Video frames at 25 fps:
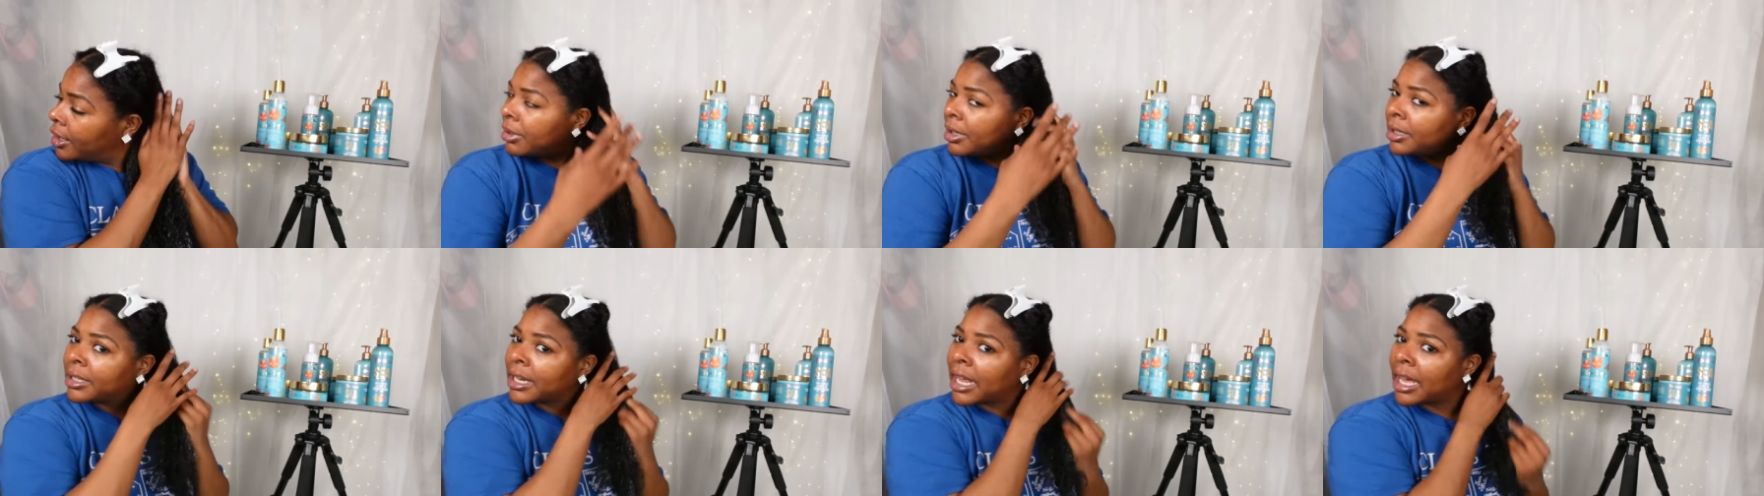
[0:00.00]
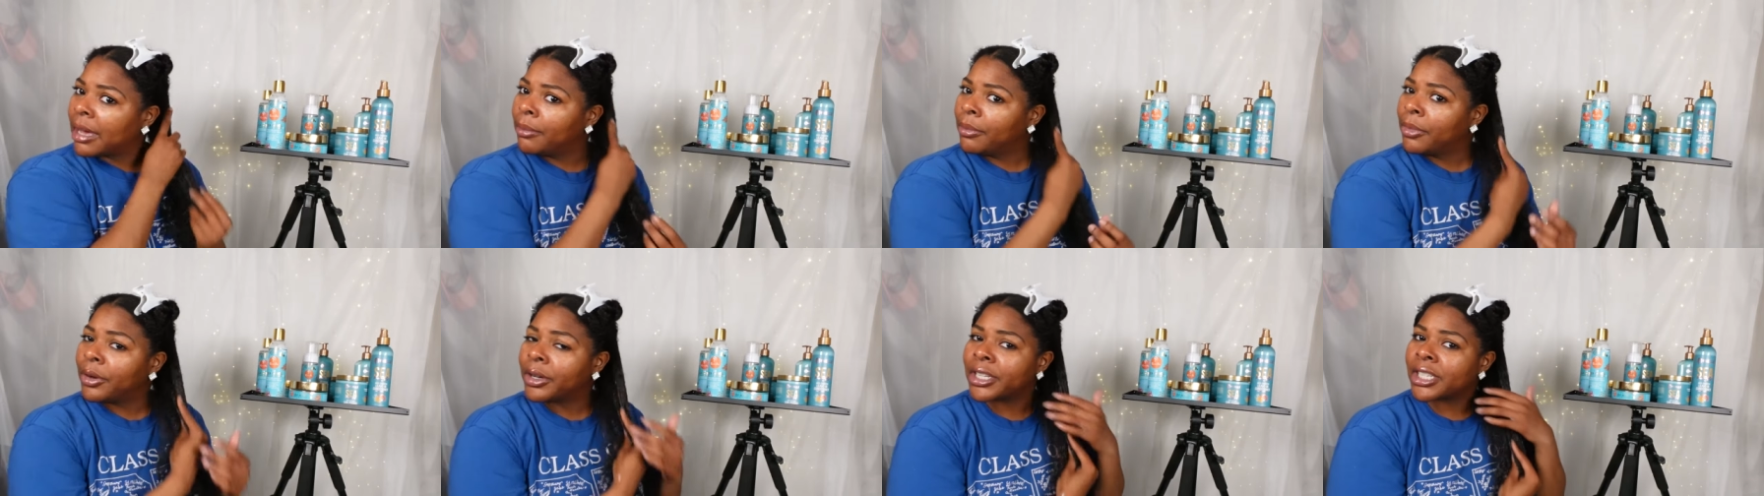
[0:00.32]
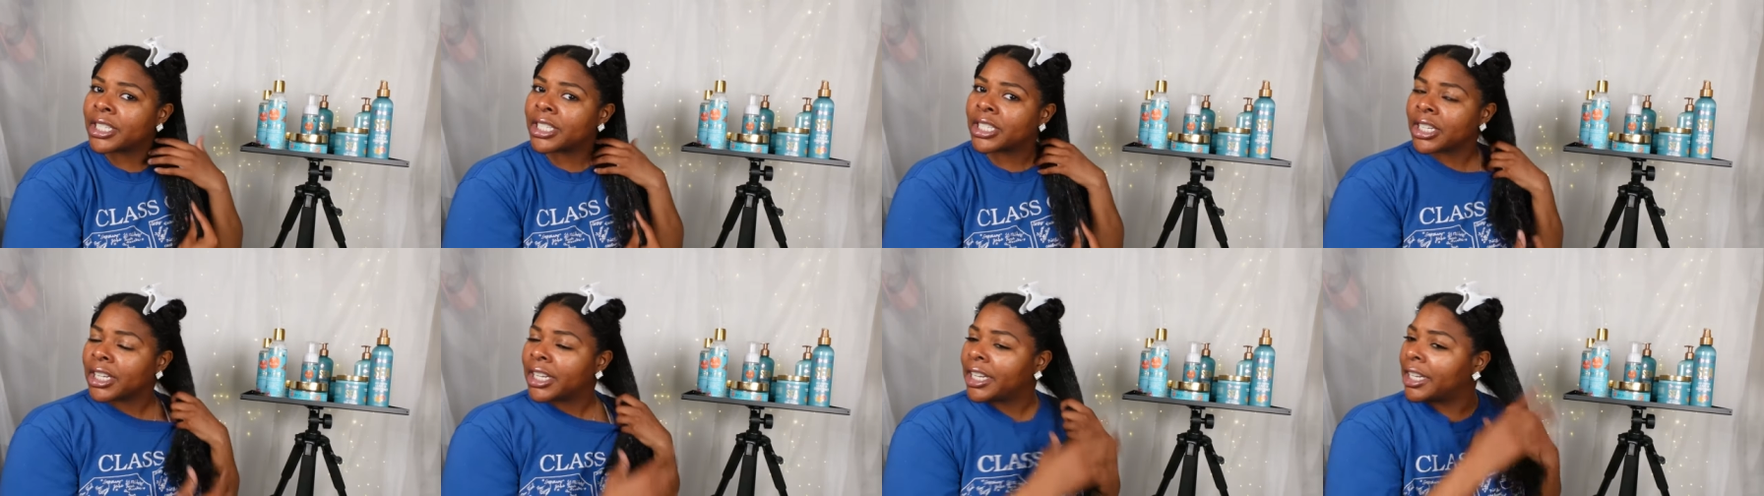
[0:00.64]
Bring that
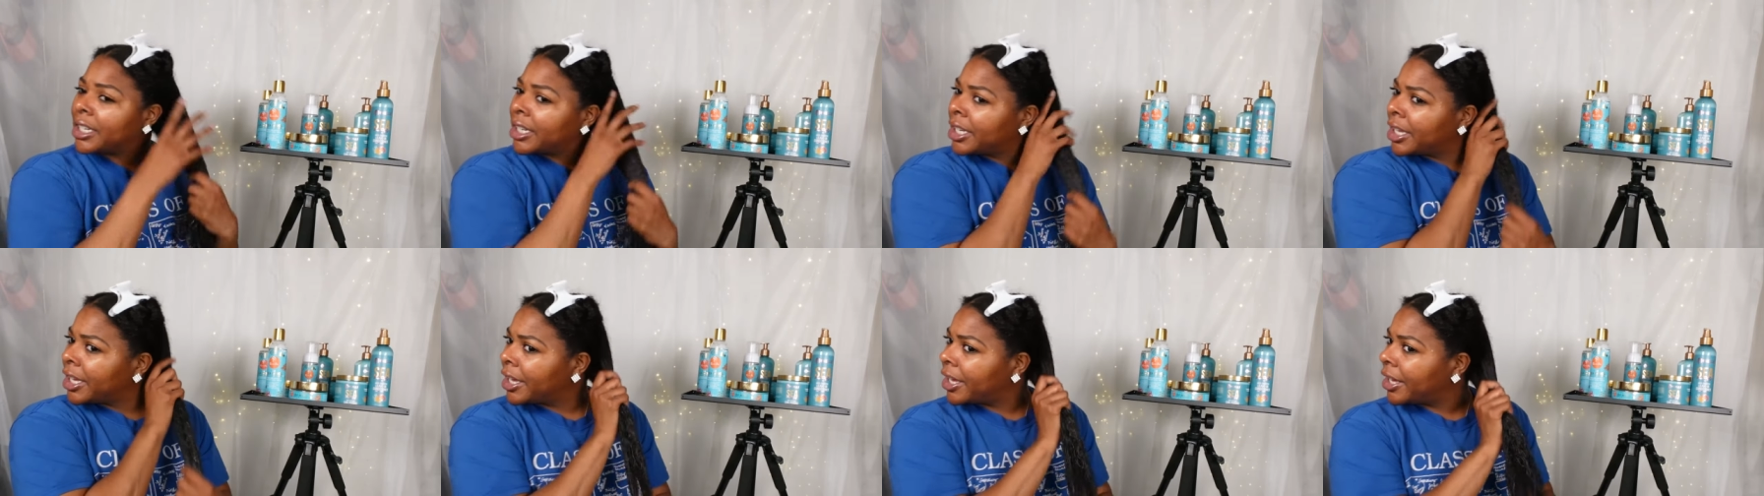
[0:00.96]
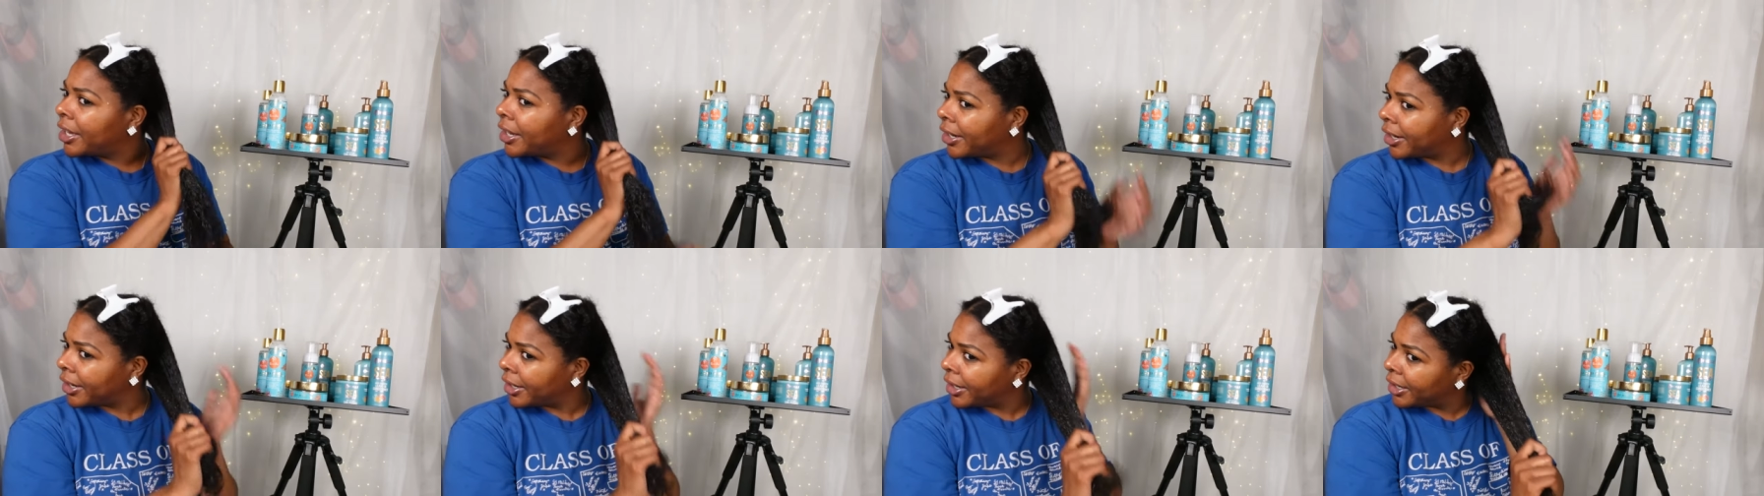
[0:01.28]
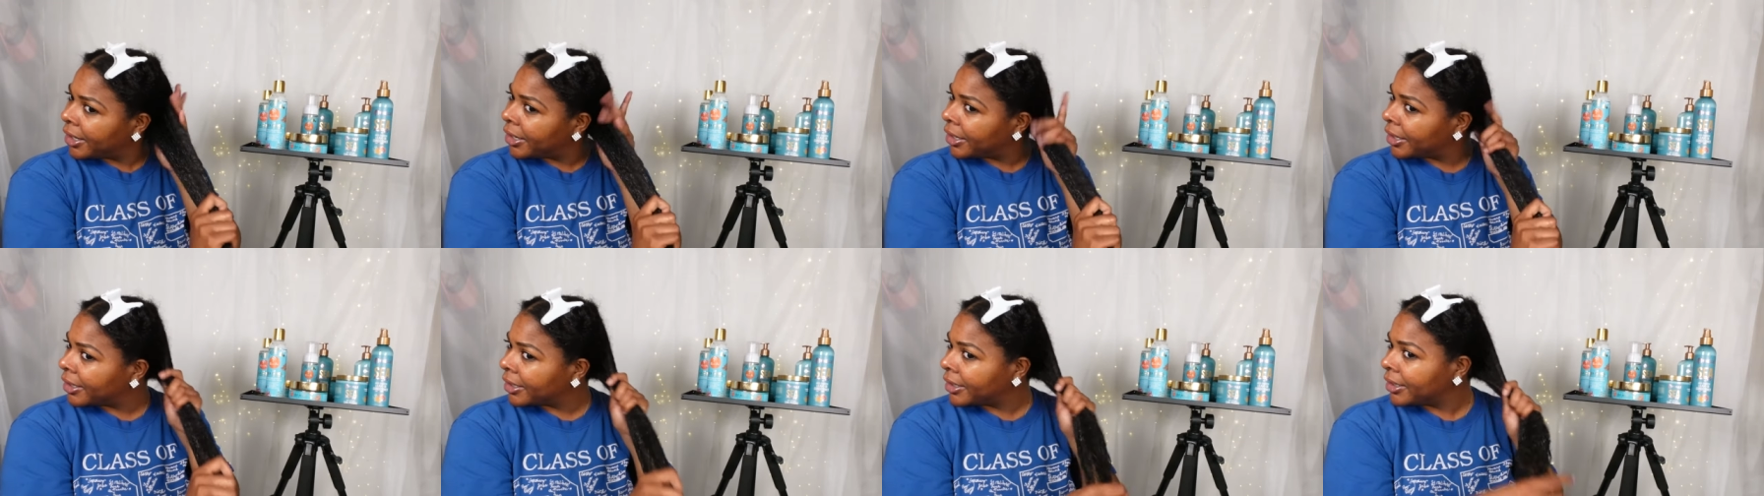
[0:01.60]
moisture in
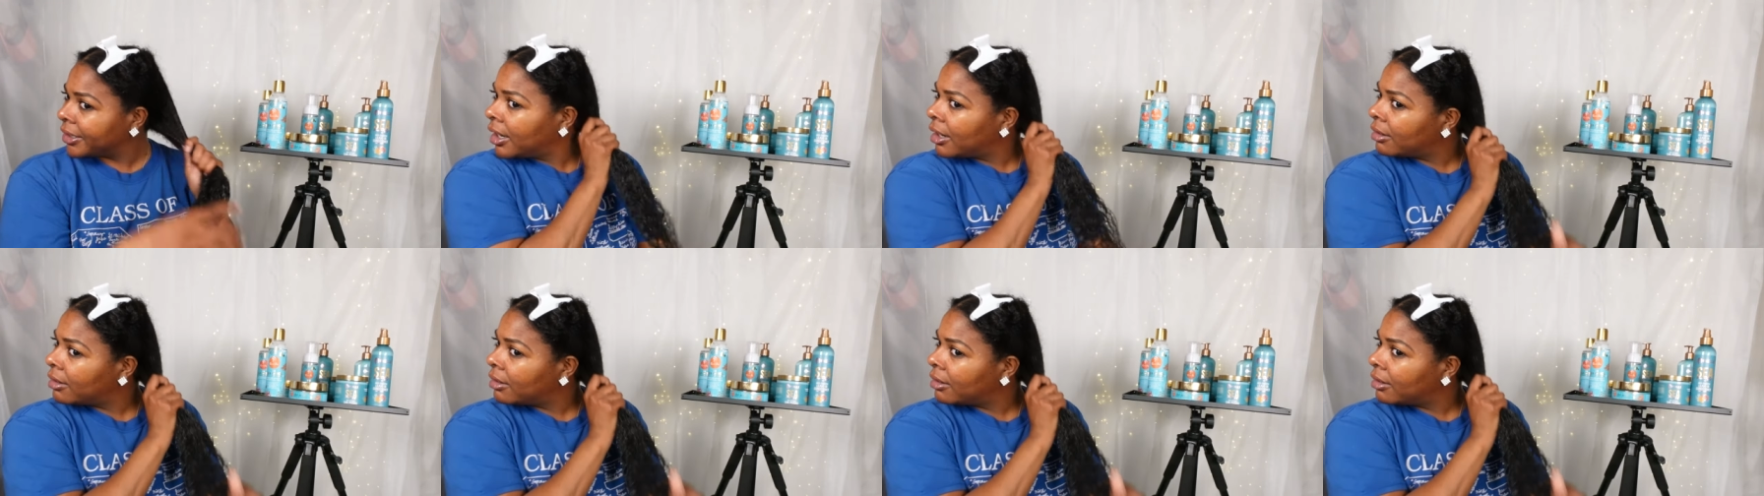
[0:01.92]
here.